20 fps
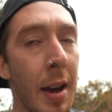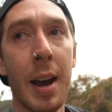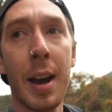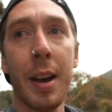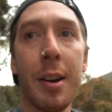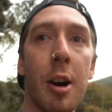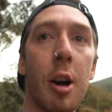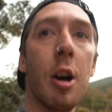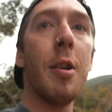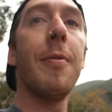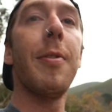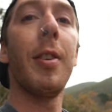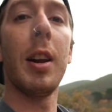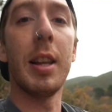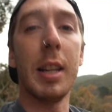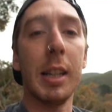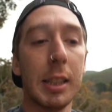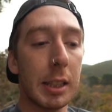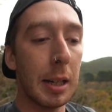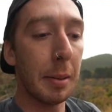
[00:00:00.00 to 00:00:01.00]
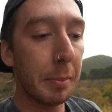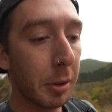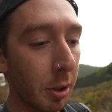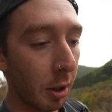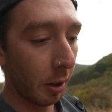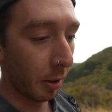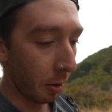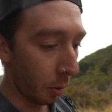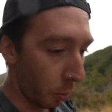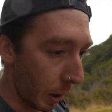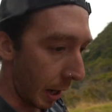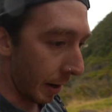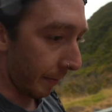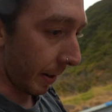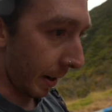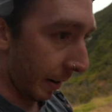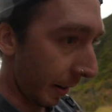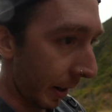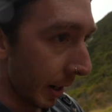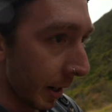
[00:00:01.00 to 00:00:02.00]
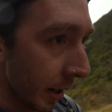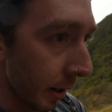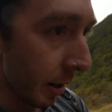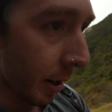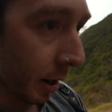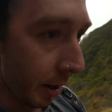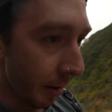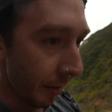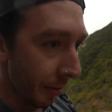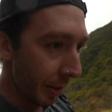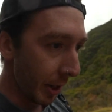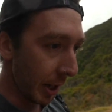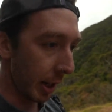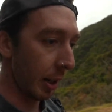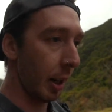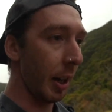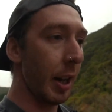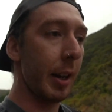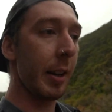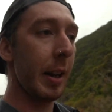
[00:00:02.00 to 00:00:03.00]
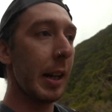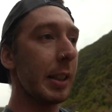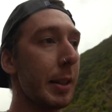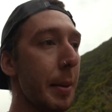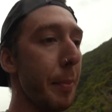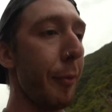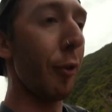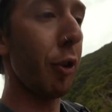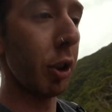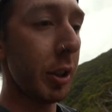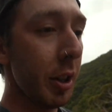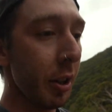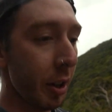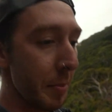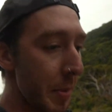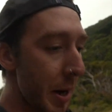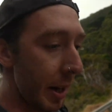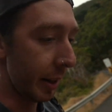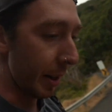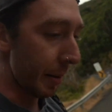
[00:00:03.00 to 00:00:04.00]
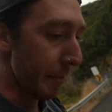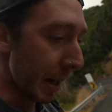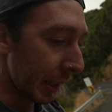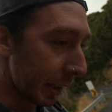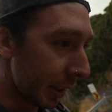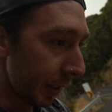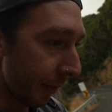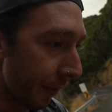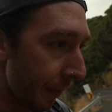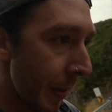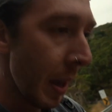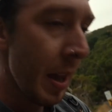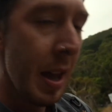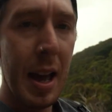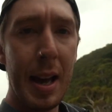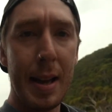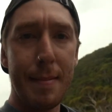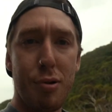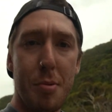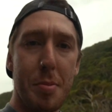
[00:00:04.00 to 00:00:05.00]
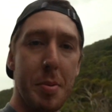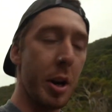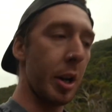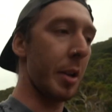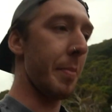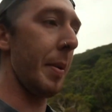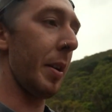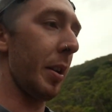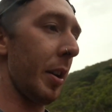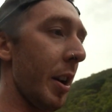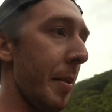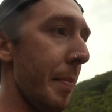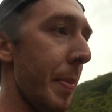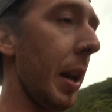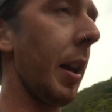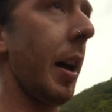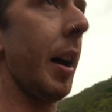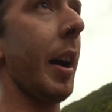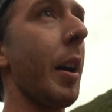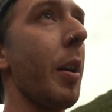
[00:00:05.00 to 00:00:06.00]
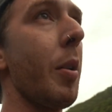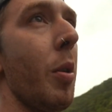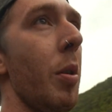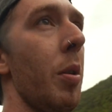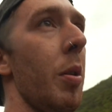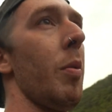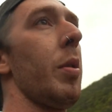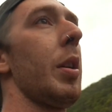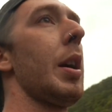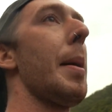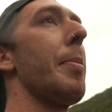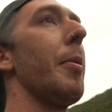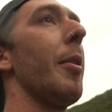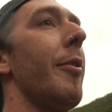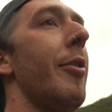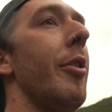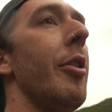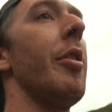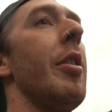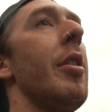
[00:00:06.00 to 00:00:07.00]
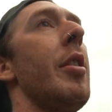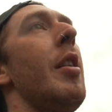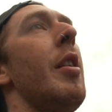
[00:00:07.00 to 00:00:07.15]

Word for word: And hopefully there's some sort of little wave down there. I don't think, like as I said before, it's not gonna be anything massive. Probably only gonna be like a couple of foot.